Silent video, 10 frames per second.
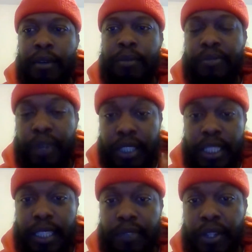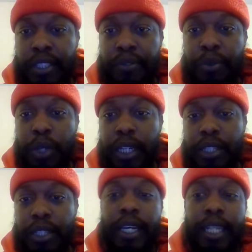first things first, if you want to do
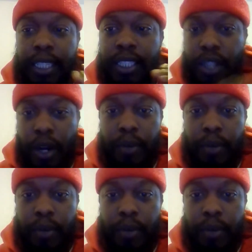that, let's start